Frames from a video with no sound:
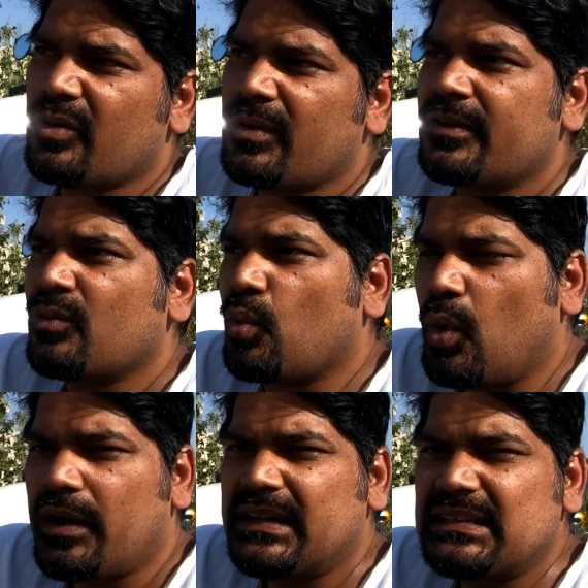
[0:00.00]
on
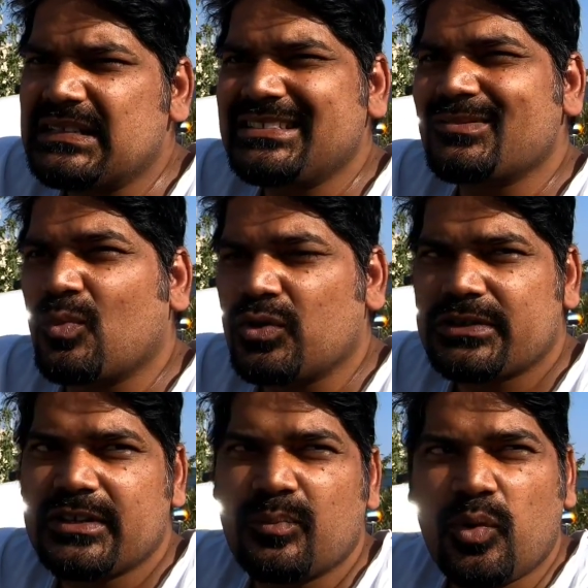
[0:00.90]
what is
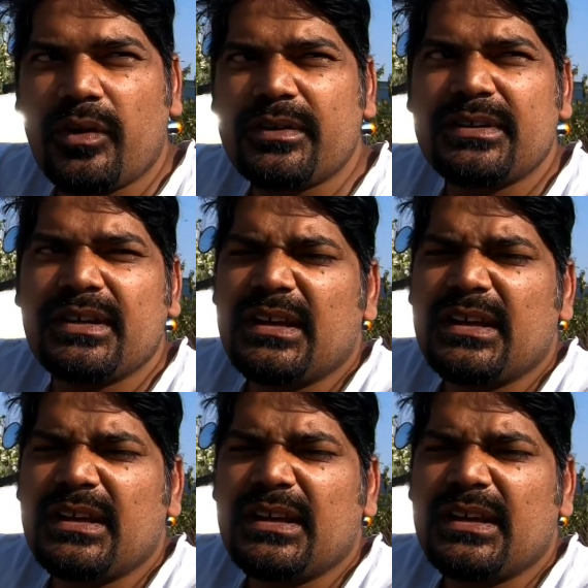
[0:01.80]
mostly important,